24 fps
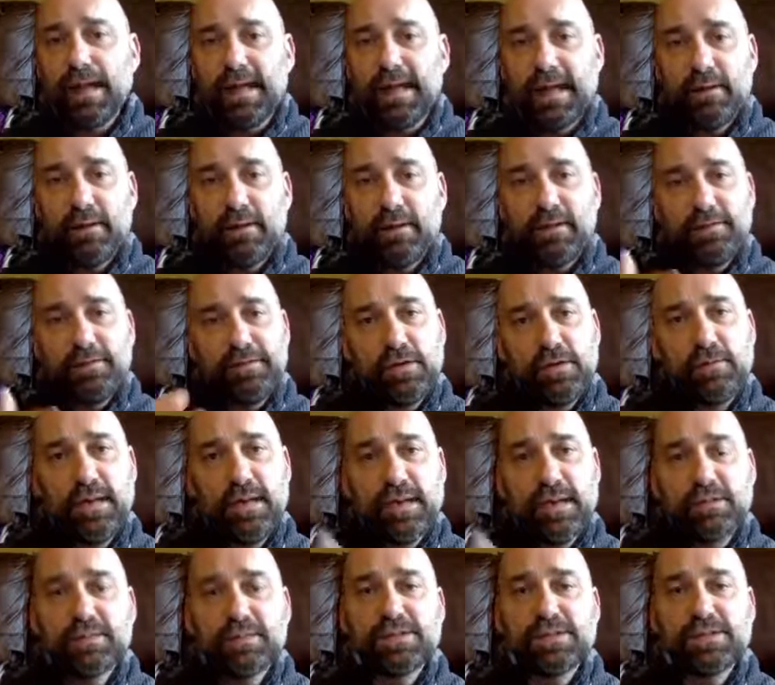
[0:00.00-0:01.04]
Now, if you
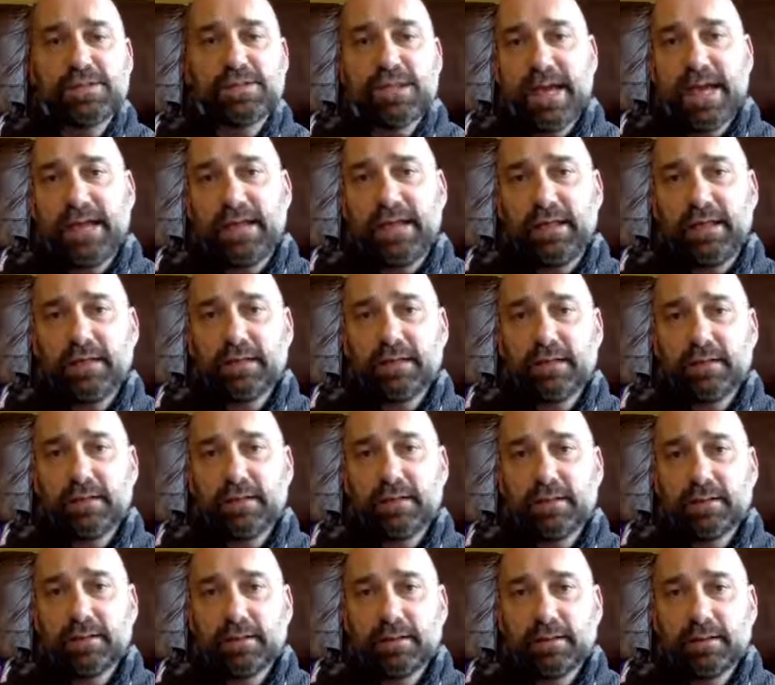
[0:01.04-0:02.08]
make a mistake,
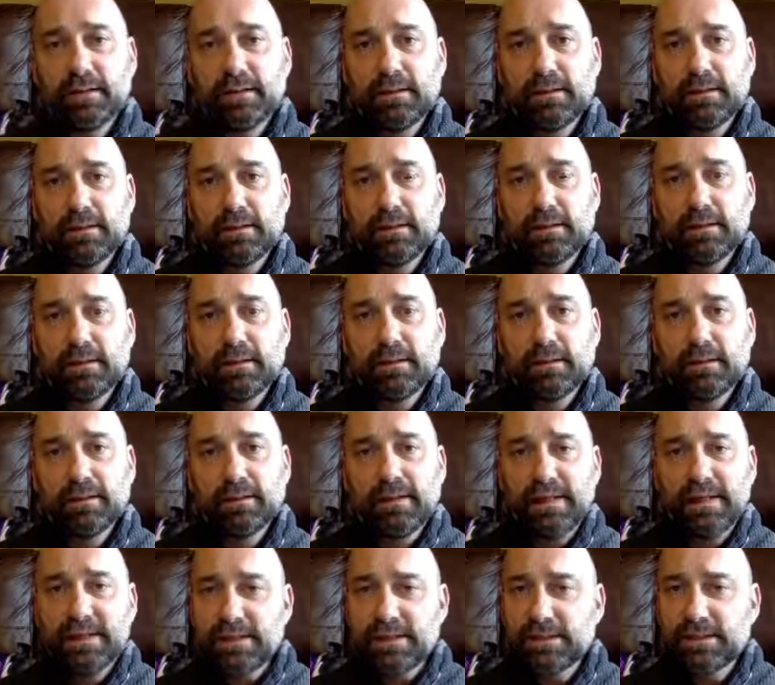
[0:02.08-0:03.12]

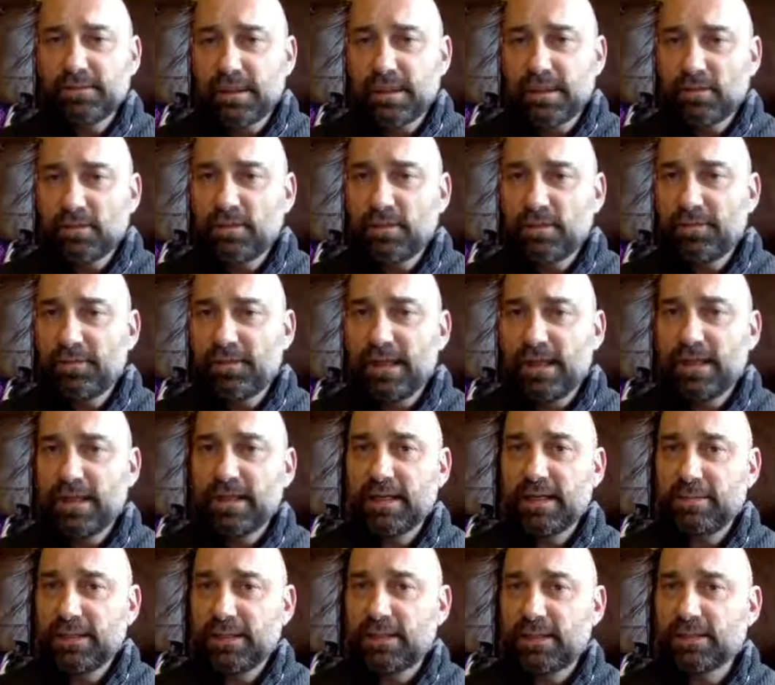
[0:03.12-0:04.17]
that doesn't mean you're a
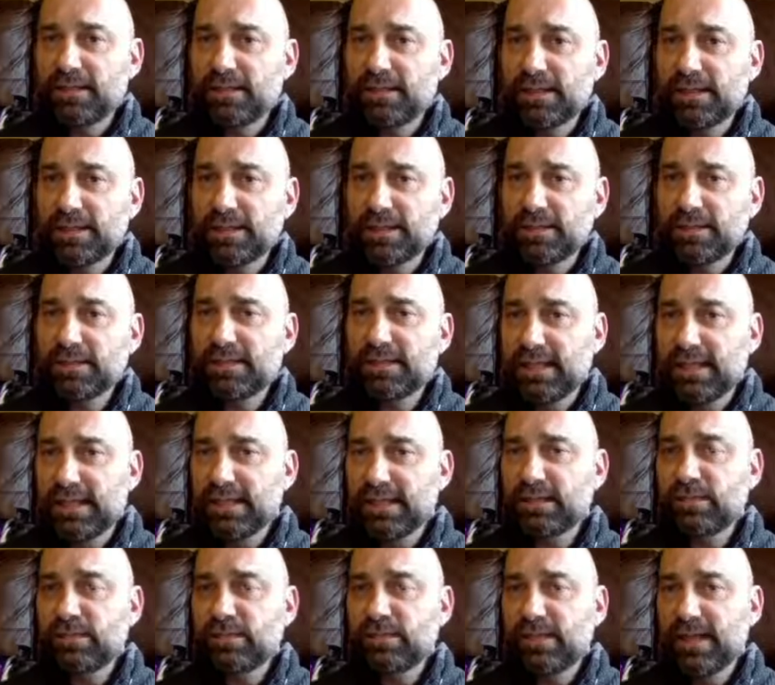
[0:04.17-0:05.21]
failure because it doesn't take
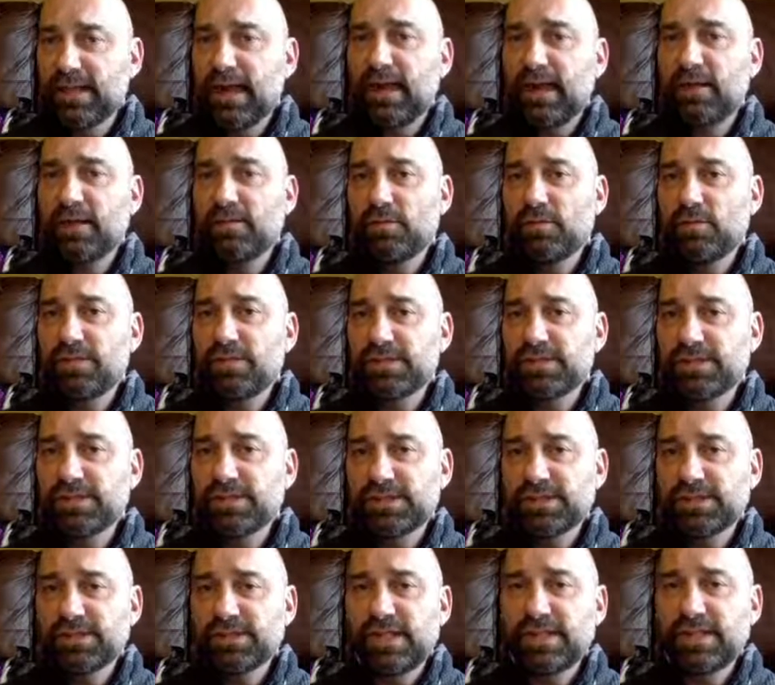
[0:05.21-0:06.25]
into account of all the
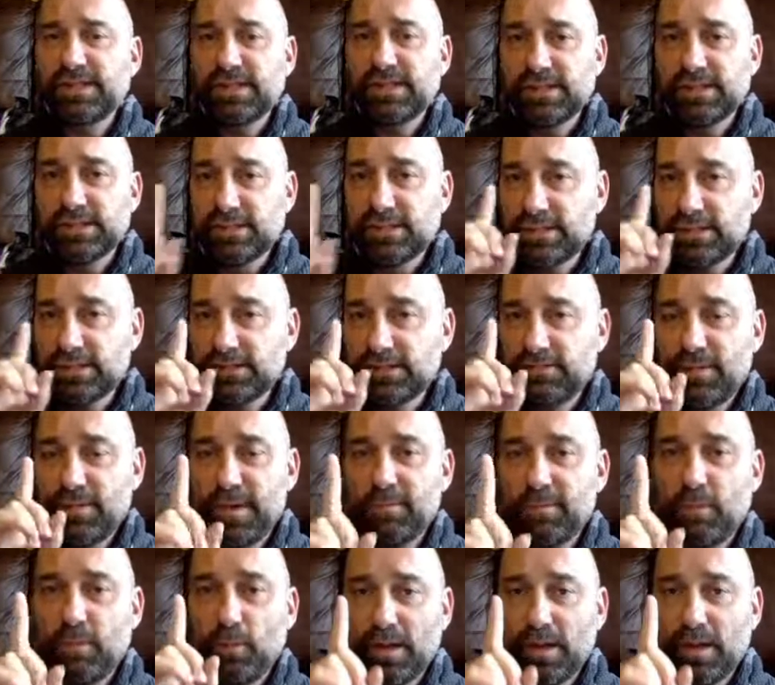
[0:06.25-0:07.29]
successes. Just
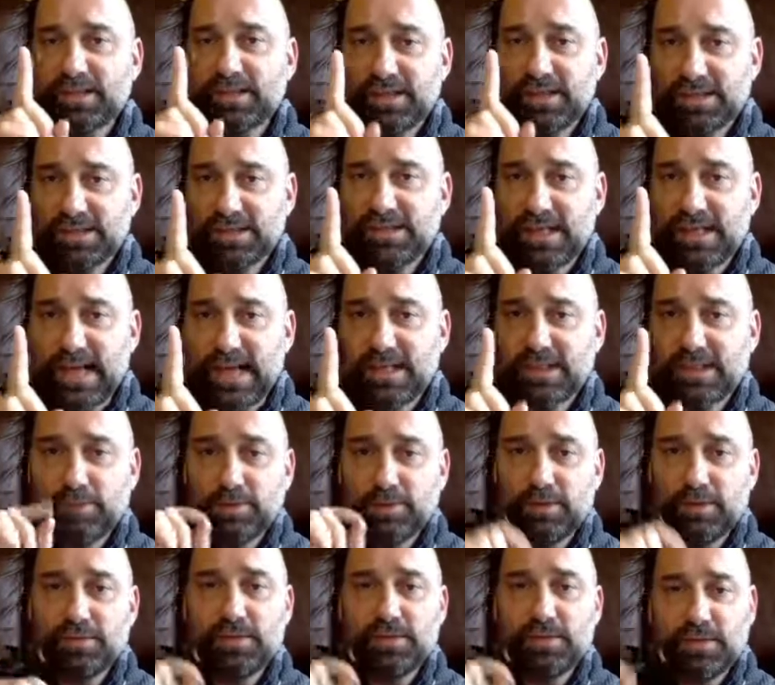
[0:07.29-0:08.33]
remember, one success
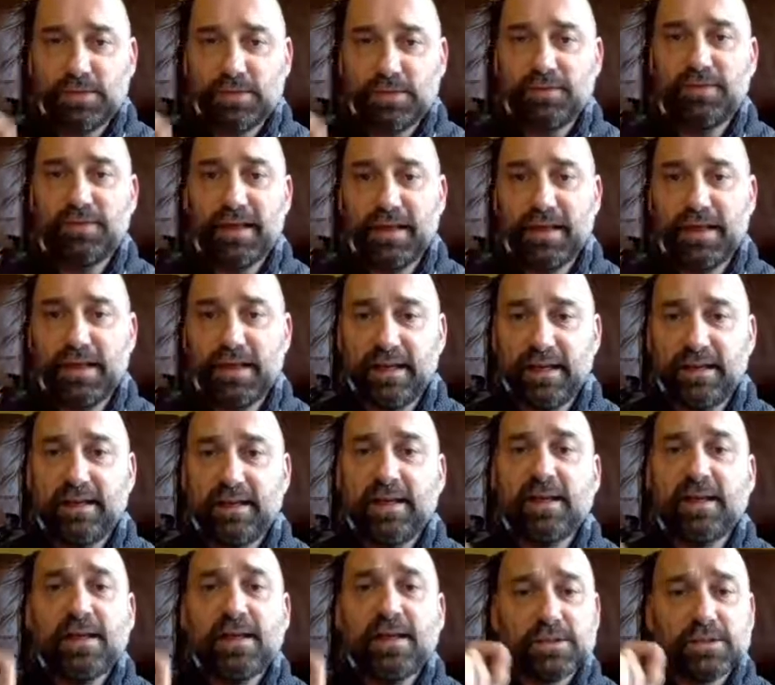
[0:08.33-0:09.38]
proves you're not a failure.
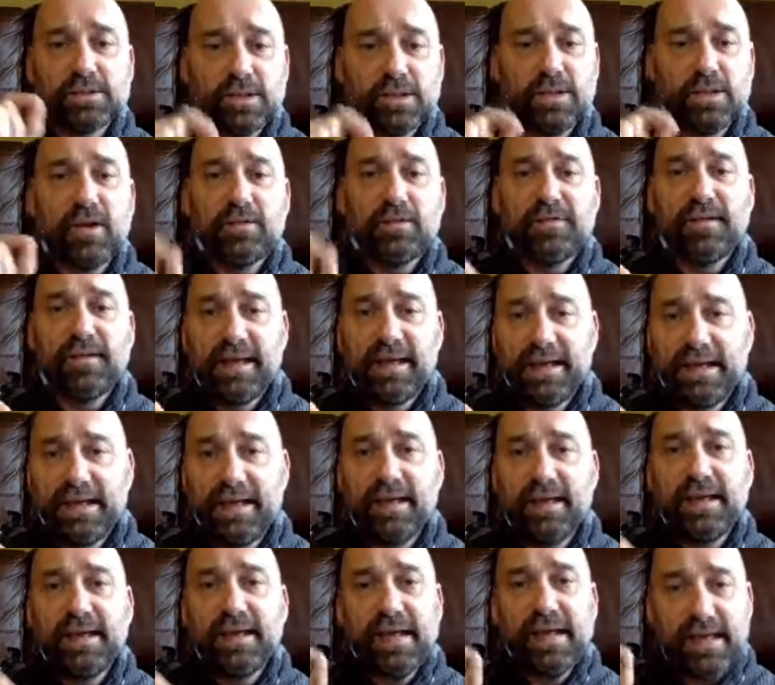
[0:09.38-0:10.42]
So you're not a
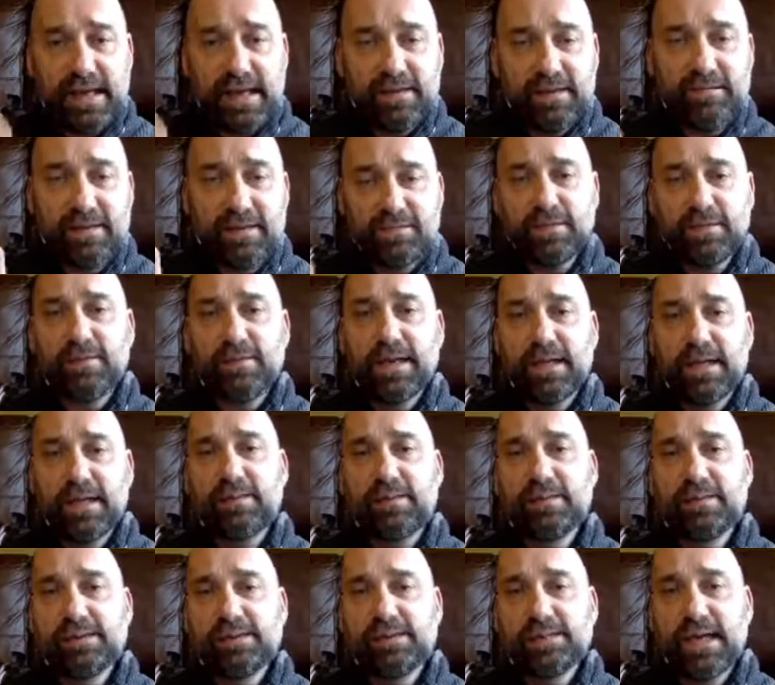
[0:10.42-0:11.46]
failure even if you make
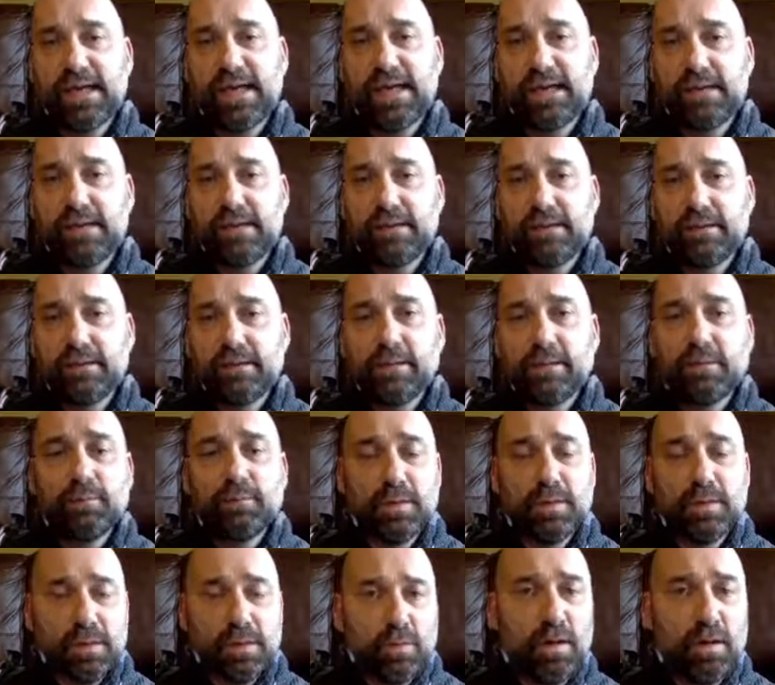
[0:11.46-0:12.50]
a mistake,
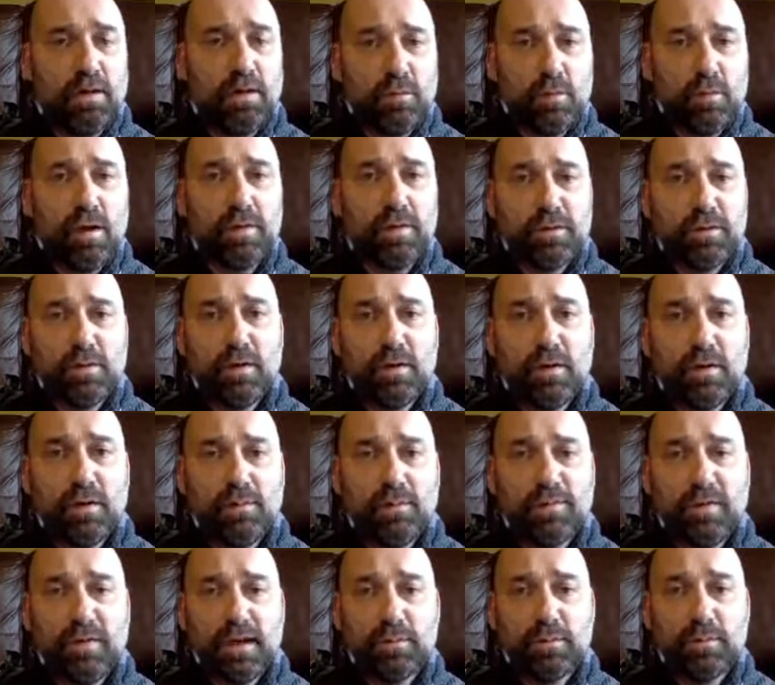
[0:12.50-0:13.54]
but you are a worthwhile,
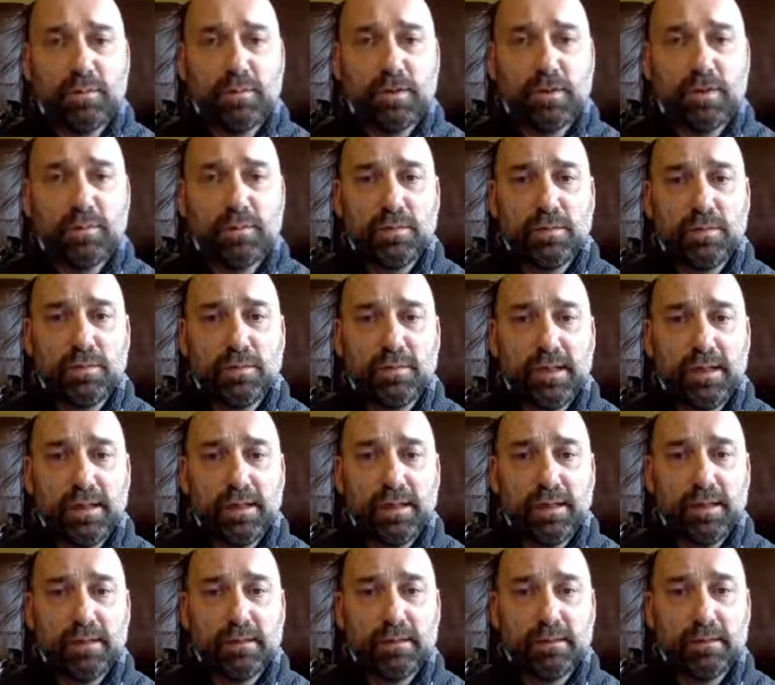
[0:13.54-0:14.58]
fallible human
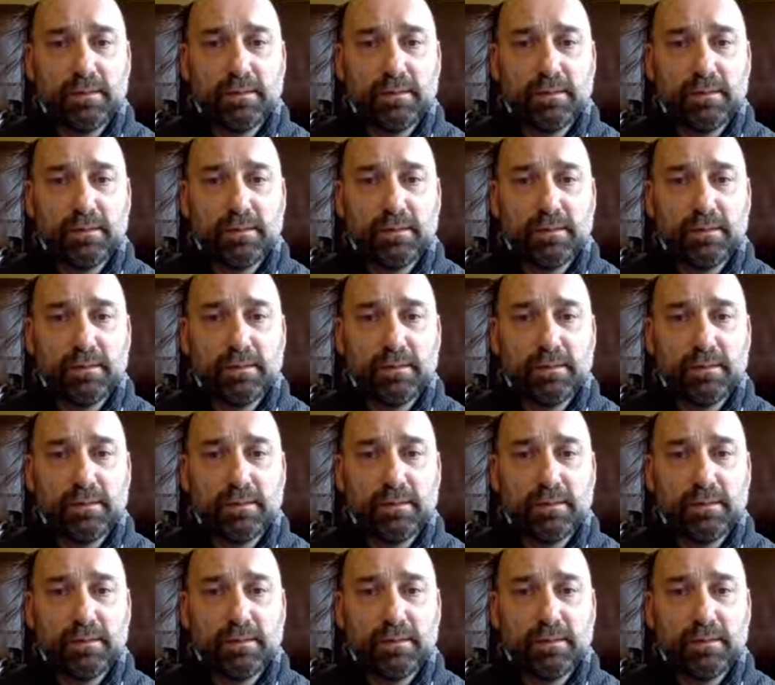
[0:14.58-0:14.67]
being.